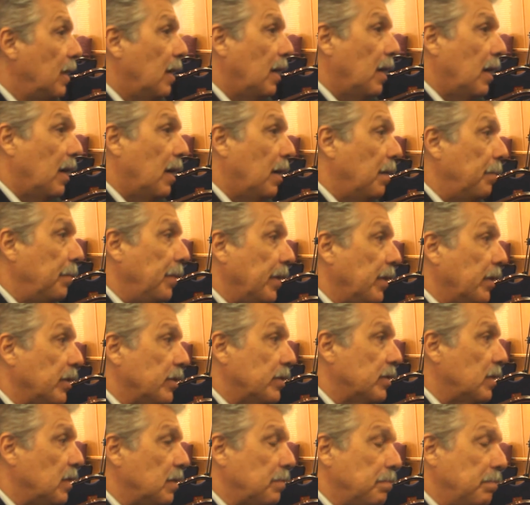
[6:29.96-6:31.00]
Uh, because
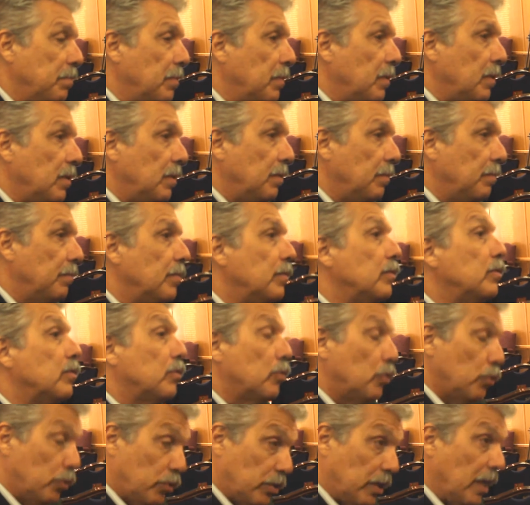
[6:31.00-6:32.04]
to stay in the same room?
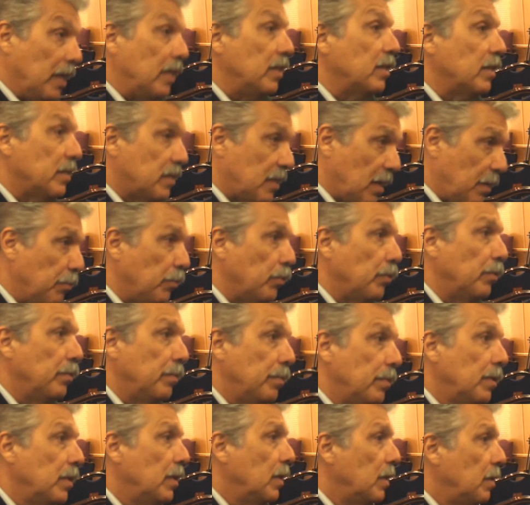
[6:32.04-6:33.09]
To or? stay in the same
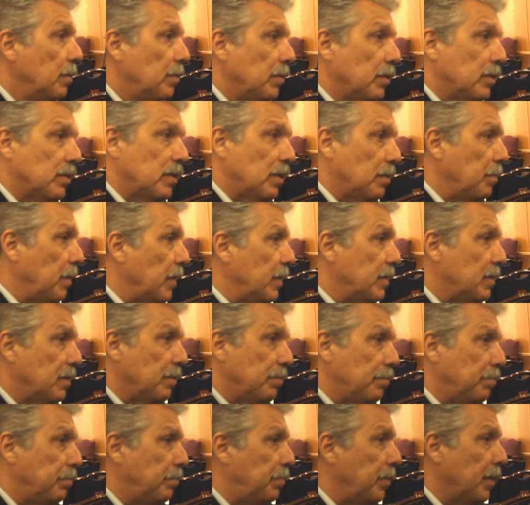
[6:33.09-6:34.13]
room, because it makes a
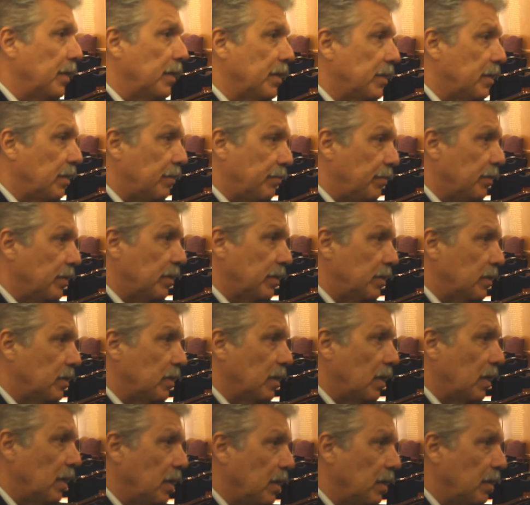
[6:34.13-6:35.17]
big difference.
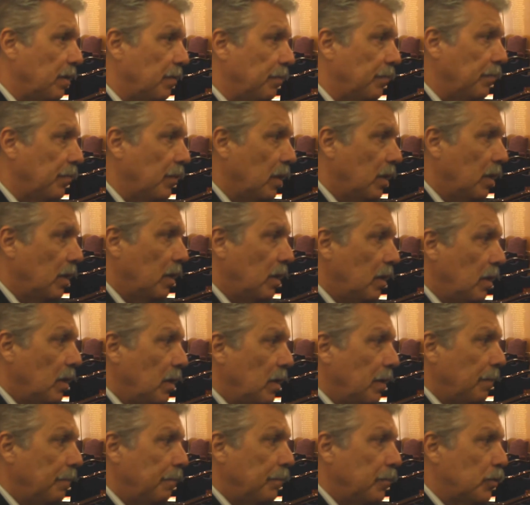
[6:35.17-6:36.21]
Yeah. Mm
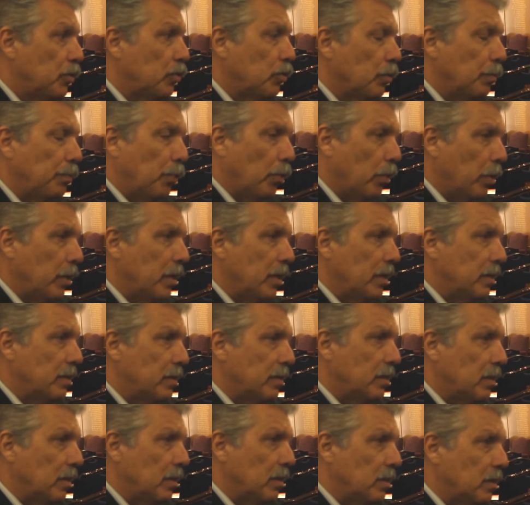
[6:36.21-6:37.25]
support
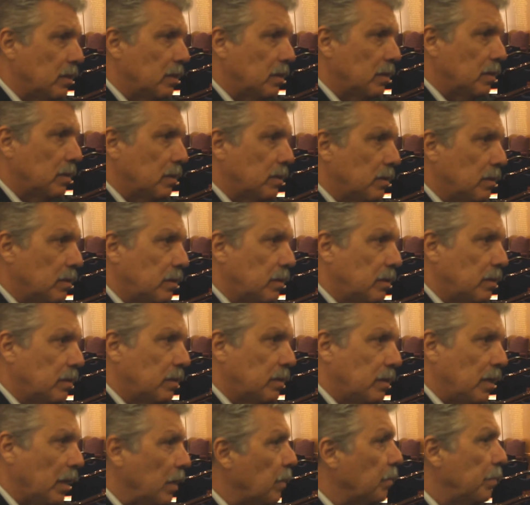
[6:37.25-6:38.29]
is, is
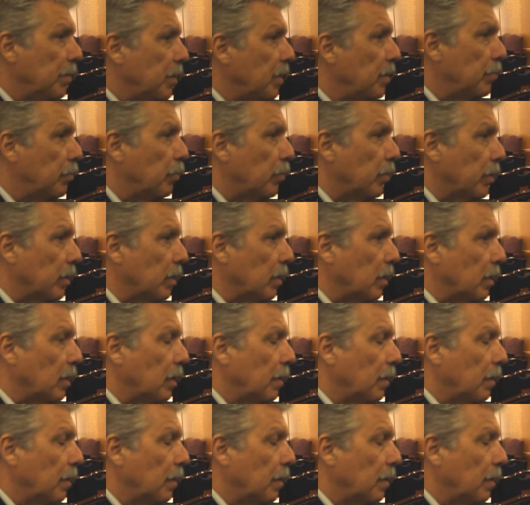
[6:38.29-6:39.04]
terribly important.